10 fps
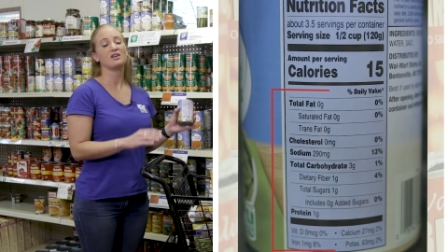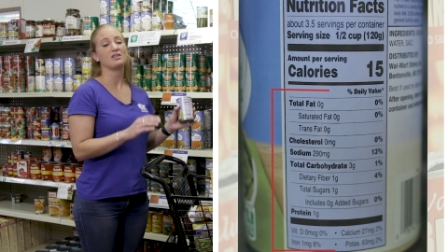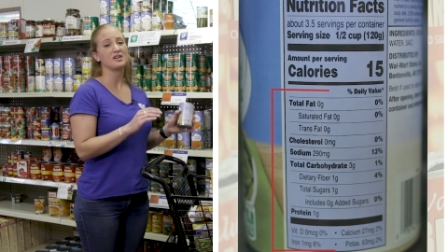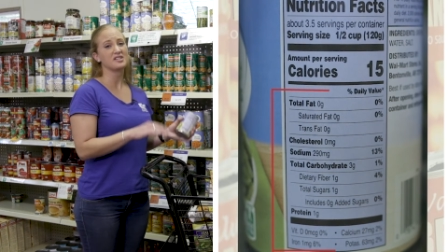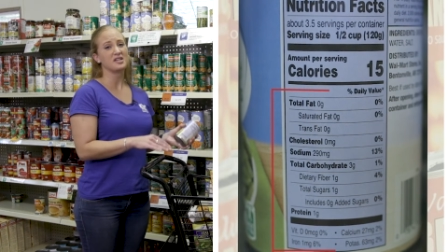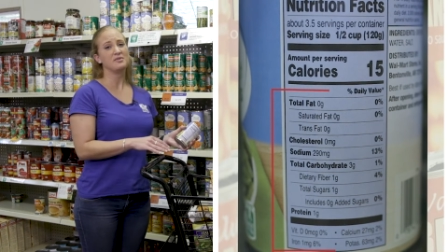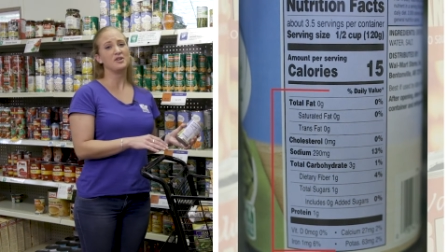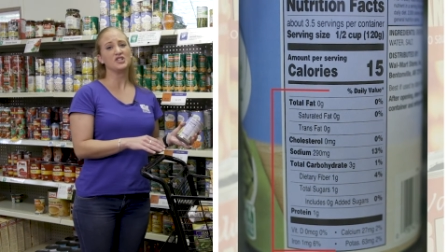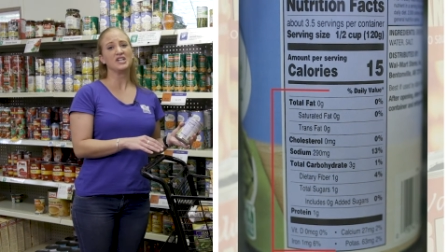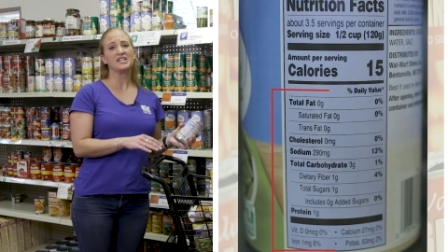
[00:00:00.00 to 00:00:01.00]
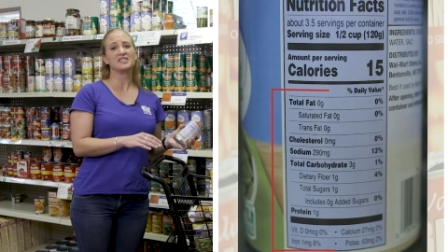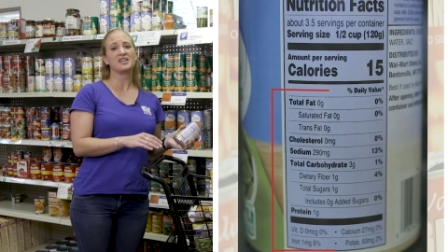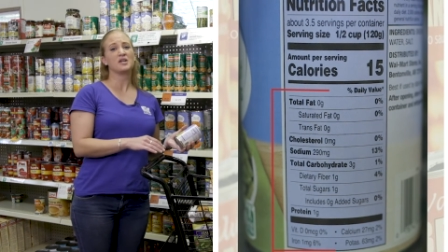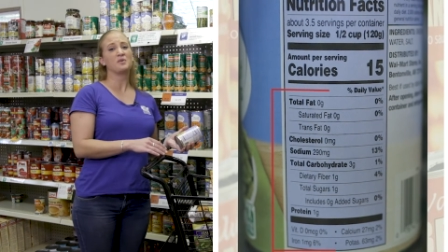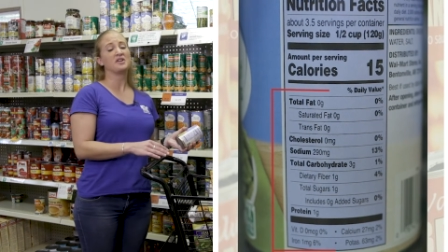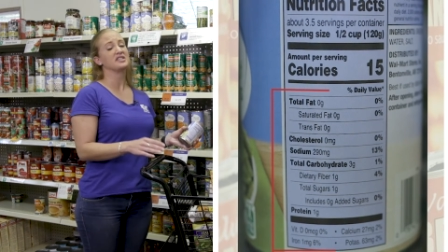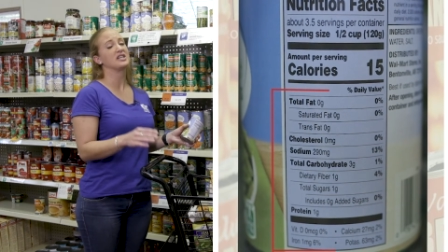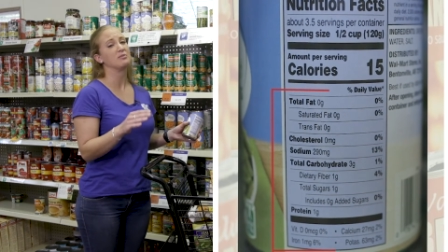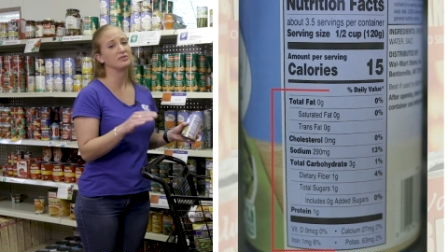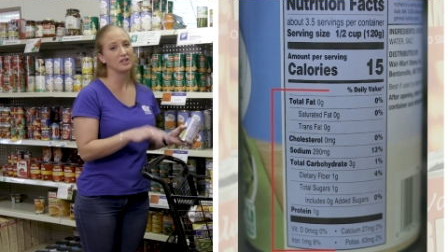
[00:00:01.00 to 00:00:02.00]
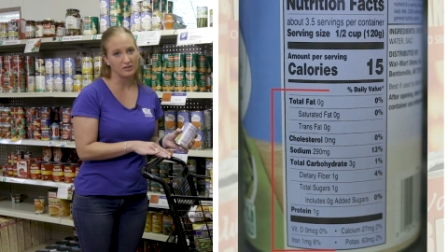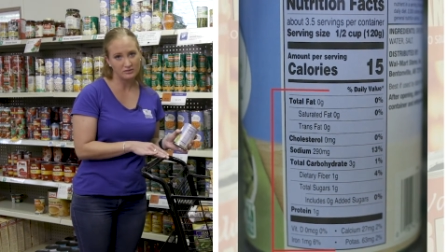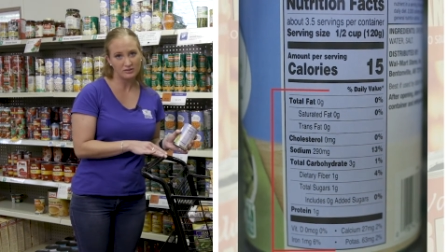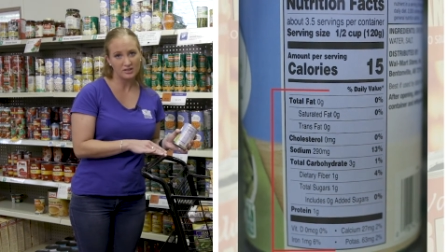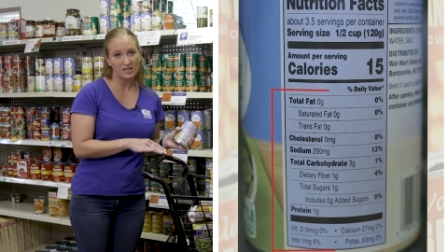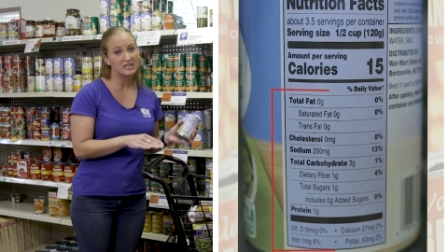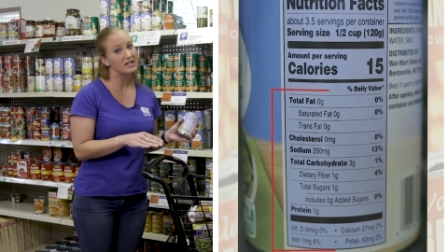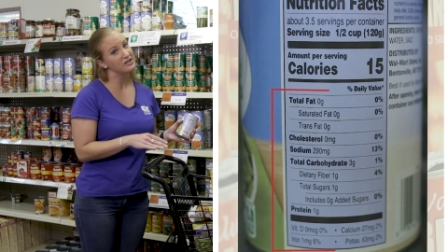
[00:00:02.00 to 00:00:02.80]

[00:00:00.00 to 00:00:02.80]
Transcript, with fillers: There are some nutrients that you want to keep low and